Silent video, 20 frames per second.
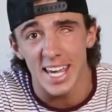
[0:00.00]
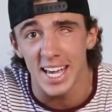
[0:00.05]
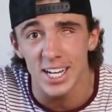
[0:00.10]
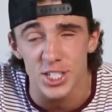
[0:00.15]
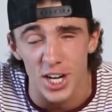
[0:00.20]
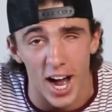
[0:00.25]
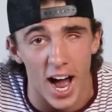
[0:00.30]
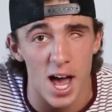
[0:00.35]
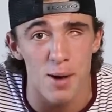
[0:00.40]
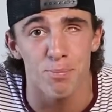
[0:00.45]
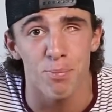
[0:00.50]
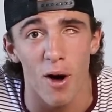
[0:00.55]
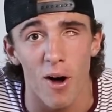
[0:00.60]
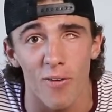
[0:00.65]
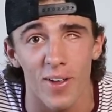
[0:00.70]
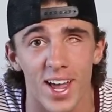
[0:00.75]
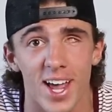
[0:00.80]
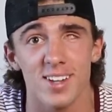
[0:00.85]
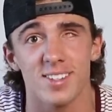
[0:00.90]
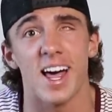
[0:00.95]
each
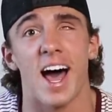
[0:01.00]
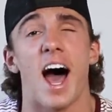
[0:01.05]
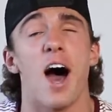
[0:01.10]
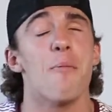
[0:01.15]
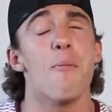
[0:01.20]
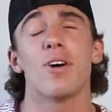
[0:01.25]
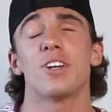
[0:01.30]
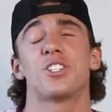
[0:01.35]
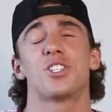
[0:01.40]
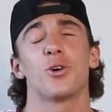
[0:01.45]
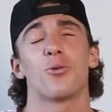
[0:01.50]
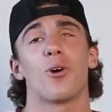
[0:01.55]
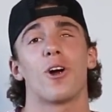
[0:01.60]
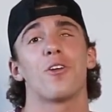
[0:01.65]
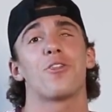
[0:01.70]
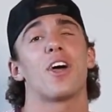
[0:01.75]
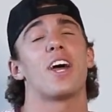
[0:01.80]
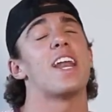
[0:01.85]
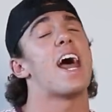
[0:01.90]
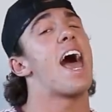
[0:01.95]
eyeball is, how much they're
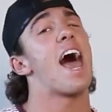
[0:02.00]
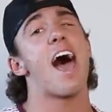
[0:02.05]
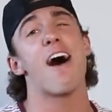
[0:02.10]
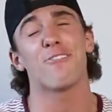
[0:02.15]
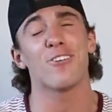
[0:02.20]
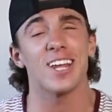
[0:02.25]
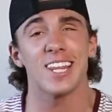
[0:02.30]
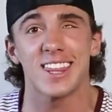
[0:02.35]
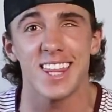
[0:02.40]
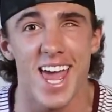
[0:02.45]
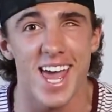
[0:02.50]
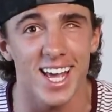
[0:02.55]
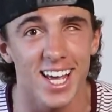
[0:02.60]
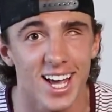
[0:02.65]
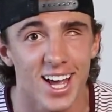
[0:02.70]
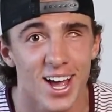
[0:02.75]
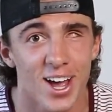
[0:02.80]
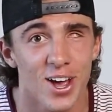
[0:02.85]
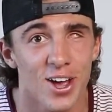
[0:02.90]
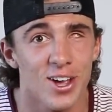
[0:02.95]
worth, and
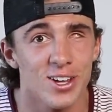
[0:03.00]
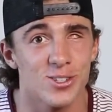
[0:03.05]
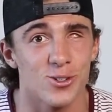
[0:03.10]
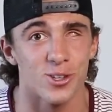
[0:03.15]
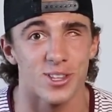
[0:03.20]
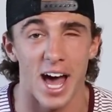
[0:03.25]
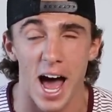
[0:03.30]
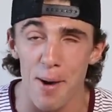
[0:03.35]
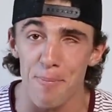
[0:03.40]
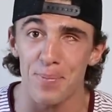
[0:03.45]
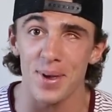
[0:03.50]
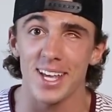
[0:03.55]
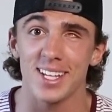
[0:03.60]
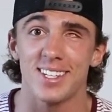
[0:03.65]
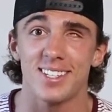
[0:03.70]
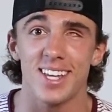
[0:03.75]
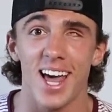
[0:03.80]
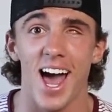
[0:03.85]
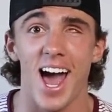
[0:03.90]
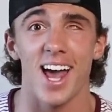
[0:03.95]
everything. So that
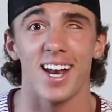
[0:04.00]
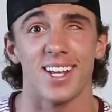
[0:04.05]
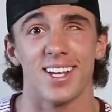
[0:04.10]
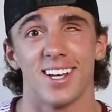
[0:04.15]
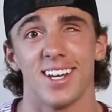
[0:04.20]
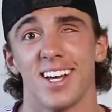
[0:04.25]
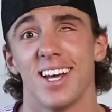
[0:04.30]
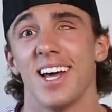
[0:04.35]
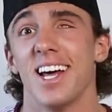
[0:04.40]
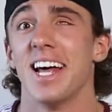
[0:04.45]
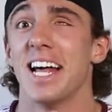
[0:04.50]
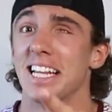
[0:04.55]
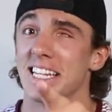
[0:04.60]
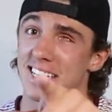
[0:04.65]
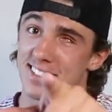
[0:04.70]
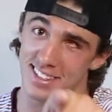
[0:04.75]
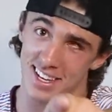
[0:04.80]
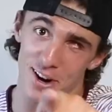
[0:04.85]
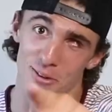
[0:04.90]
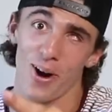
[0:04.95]
being said,
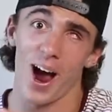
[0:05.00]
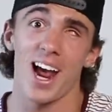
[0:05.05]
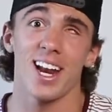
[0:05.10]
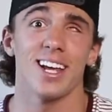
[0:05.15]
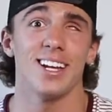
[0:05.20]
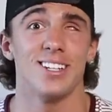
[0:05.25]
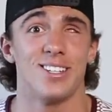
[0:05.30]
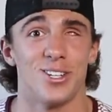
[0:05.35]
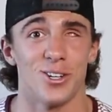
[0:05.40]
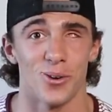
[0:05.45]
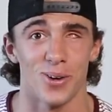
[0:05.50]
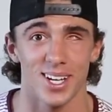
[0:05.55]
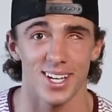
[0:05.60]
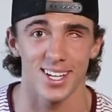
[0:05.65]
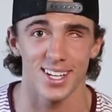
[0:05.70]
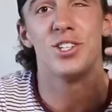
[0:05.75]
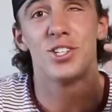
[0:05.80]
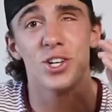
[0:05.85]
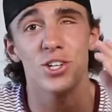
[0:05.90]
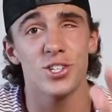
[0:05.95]
let's get right into
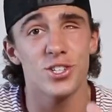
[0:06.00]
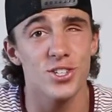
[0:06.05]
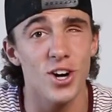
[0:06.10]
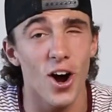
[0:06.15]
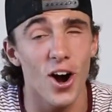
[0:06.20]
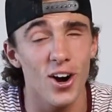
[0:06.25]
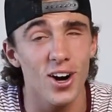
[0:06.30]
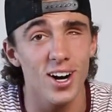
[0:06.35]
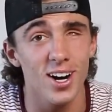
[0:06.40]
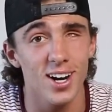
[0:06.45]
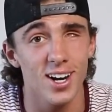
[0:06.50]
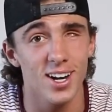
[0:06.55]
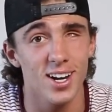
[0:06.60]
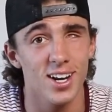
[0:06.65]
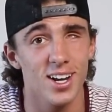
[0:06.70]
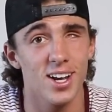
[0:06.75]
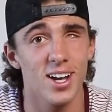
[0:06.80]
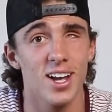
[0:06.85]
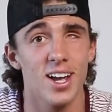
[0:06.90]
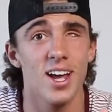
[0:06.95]
it. To
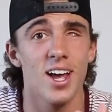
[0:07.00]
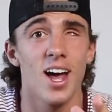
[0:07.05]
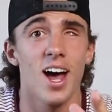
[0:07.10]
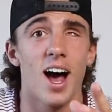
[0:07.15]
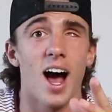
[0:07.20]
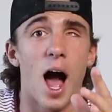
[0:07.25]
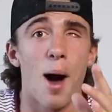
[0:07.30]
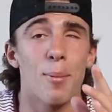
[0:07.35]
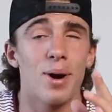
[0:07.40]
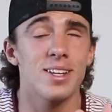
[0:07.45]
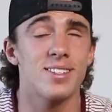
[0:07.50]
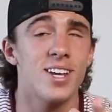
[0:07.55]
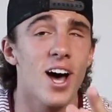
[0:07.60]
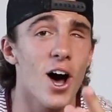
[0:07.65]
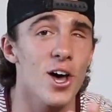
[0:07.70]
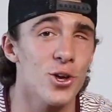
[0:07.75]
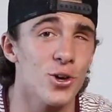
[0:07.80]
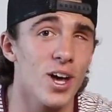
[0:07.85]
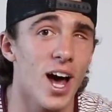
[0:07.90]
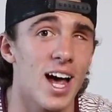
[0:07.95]
start, I'm gonna
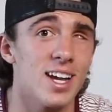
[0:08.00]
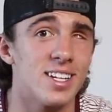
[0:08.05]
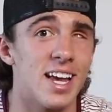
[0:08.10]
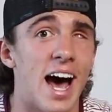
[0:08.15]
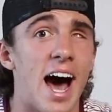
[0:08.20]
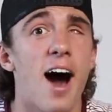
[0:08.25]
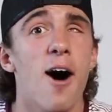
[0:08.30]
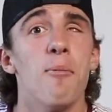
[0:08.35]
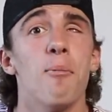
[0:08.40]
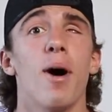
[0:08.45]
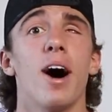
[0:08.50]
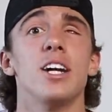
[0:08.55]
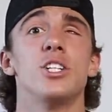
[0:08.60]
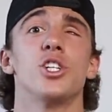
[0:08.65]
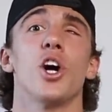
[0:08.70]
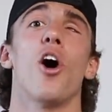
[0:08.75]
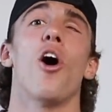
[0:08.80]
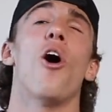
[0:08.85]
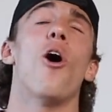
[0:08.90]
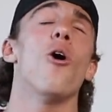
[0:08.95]
tell you guys how
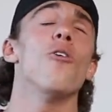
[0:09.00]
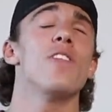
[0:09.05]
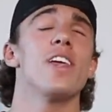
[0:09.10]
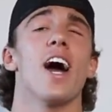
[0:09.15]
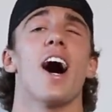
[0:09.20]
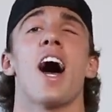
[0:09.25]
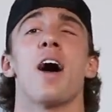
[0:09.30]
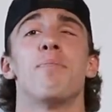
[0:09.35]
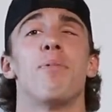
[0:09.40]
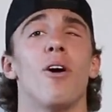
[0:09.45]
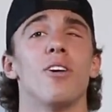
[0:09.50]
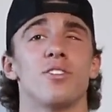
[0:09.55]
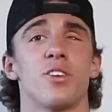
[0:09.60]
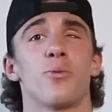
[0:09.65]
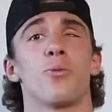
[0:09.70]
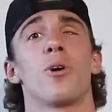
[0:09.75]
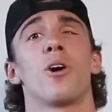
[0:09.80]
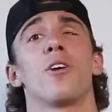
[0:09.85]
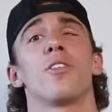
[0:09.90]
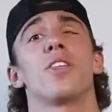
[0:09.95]
much all the eyeballs
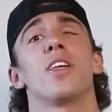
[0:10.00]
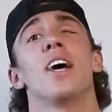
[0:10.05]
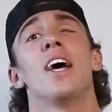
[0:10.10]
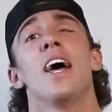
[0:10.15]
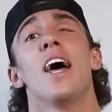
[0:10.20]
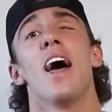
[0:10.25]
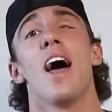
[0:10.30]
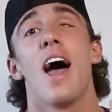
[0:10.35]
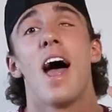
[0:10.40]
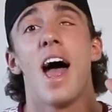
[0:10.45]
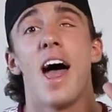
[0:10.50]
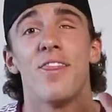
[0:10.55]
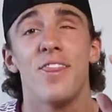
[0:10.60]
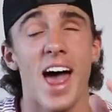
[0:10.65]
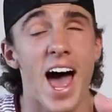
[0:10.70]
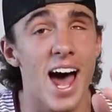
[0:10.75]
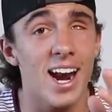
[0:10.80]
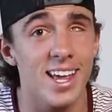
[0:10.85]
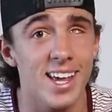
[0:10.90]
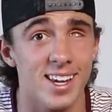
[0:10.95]
are worth, and
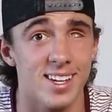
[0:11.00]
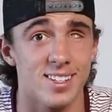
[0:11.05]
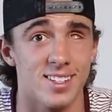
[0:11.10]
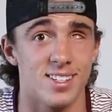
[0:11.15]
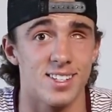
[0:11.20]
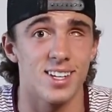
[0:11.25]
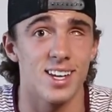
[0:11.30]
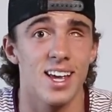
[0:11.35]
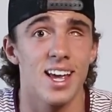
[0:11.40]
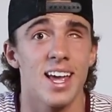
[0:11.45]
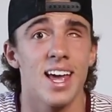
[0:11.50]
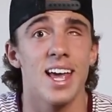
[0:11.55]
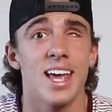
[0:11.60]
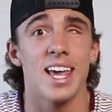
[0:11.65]
that is,